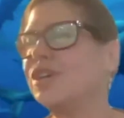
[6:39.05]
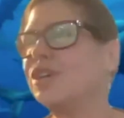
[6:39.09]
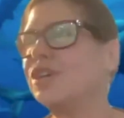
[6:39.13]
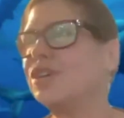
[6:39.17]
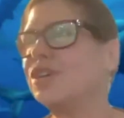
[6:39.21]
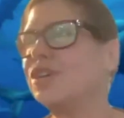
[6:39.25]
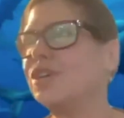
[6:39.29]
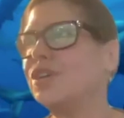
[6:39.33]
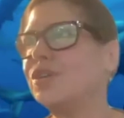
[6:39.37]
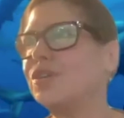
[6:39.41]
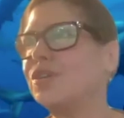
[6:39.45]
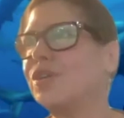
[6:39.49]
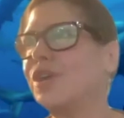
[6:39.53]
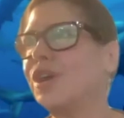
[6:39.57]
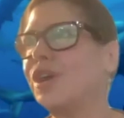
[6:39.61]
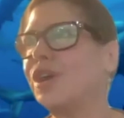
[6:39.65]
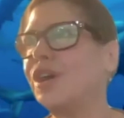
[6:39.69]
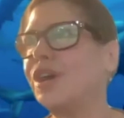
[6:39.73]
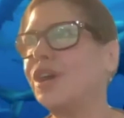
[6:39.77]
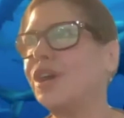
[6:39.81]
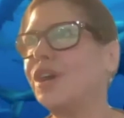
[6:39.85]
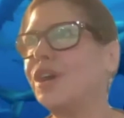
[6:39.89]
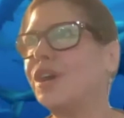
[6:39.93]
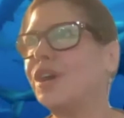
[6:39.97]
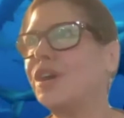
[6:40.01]
you know,
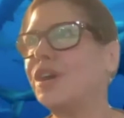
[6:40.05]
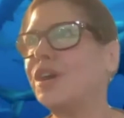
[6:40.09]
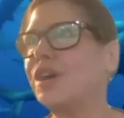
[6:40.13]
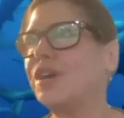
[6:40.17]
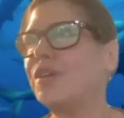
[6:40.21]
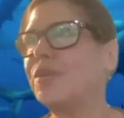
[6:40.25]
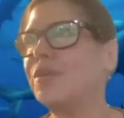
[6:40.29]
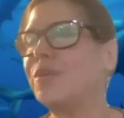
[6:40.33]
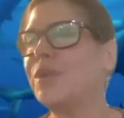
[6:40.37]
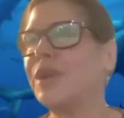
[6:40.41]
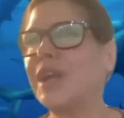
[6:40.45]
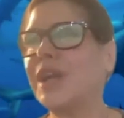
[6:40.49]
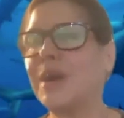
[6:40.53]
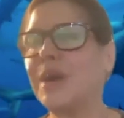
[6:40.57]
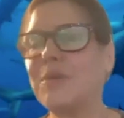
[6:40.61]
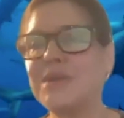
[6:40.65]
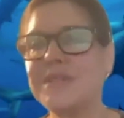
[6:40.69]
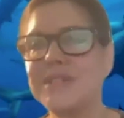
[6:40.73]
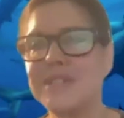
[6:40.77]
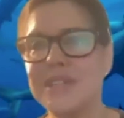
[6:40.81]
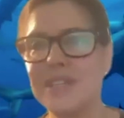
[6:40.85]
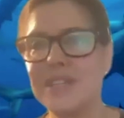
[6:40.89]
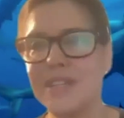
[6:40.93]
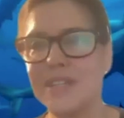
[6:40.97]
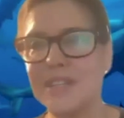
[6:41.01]
uh, when I was
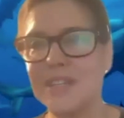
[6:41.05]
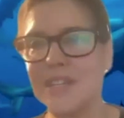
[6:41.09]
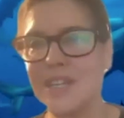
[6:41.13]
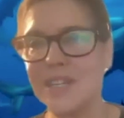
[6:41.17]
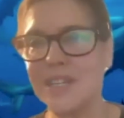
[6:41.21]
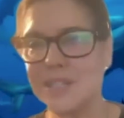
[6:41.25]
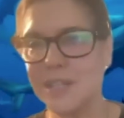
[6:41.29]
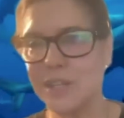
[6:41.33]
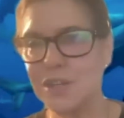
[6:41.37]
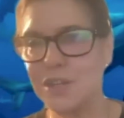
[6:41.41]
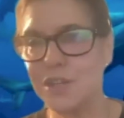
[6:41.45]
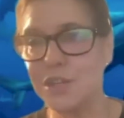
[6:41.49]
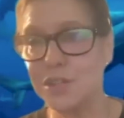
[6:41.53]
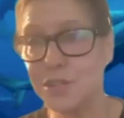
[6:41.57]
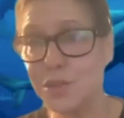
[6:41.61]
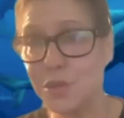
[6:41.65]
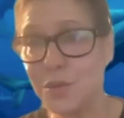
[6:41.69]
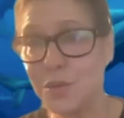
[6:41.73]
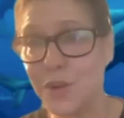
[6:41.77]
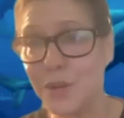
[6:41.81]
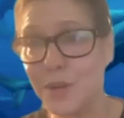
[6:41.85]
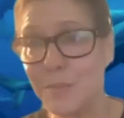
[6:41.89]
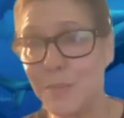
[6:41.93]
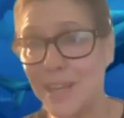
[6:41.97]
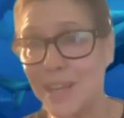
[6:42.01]
in Isla
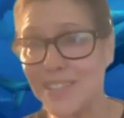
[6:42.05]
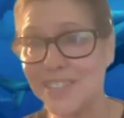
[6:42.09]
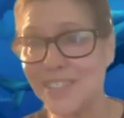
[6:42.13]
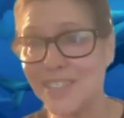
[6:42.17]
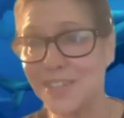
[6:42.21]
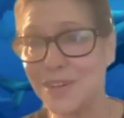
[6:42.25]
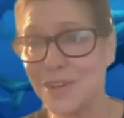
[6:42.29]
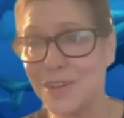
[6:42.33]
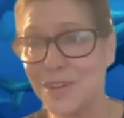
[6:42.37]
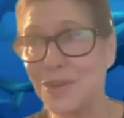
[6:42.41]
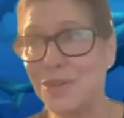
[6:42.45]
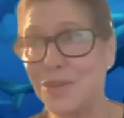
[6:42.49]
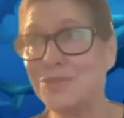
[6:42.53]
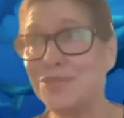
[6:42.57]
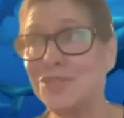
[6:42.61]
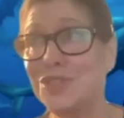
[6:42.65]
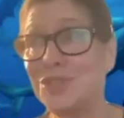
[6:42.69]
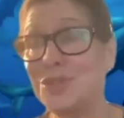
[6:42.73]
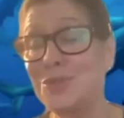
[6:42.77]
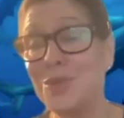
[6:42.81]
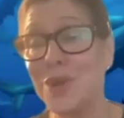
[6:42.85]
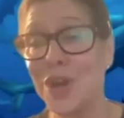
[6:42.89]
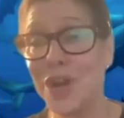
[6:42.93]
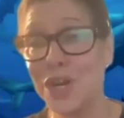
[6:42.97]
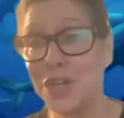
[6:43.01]
Contoy, Mexico,
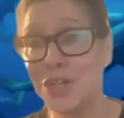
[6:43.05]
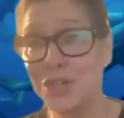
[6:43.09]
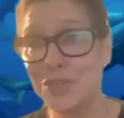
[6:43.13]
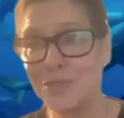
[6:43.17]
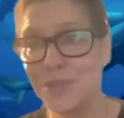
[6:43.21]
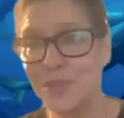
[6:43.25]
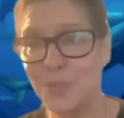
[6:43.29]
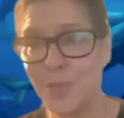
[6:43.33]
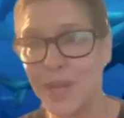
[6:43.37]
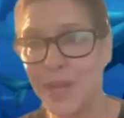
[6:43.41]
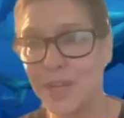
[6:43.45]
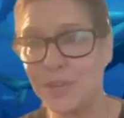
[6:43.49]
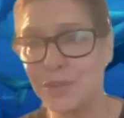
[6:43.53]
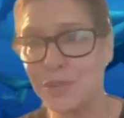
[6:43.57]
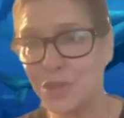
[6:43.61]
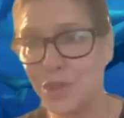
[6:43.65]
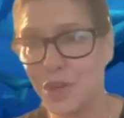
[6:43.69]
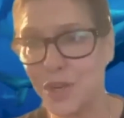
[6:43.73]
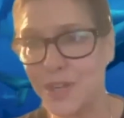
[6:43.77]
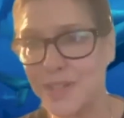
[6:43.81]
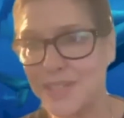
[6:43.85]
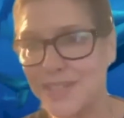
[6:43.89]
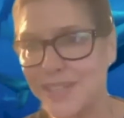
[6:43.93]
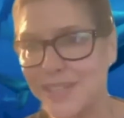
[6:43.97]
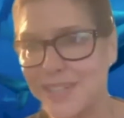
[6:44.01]
200 whale
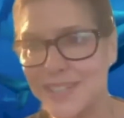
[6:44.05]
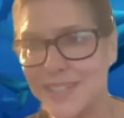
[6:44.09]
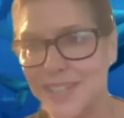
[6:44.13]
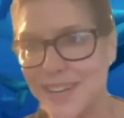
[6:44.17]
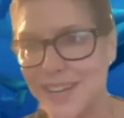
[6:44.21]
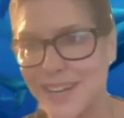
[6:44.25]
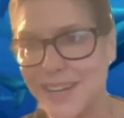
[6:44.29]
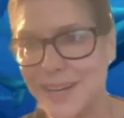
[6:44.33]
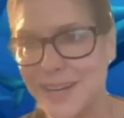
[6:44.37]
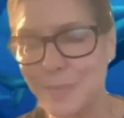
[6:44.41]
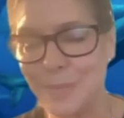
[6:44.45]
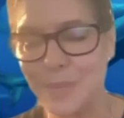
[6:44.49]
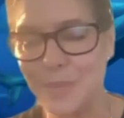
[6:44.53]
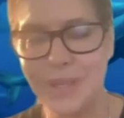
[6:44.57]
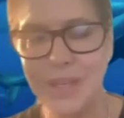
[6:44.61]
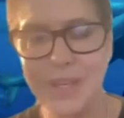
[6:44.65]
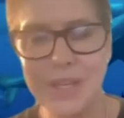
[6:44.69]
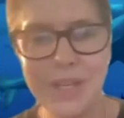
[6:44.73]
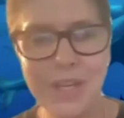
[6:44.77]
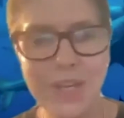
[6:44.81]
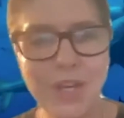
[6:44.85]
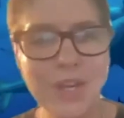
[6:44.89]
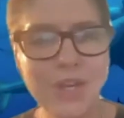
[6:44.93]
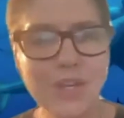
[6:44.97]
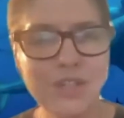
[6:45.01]
sharks at a time.
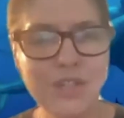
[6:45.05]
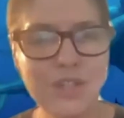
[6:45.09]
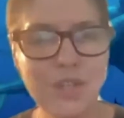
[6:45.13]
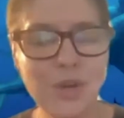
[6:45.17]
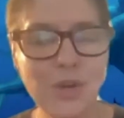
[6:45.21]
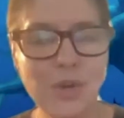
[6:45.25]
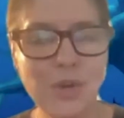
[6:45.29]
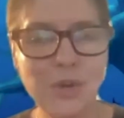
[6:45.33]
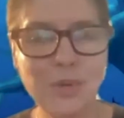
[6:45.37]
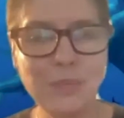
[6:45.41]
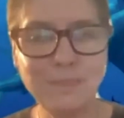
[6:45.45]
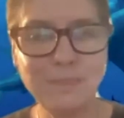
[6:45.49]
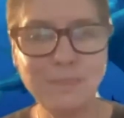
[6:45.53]
So,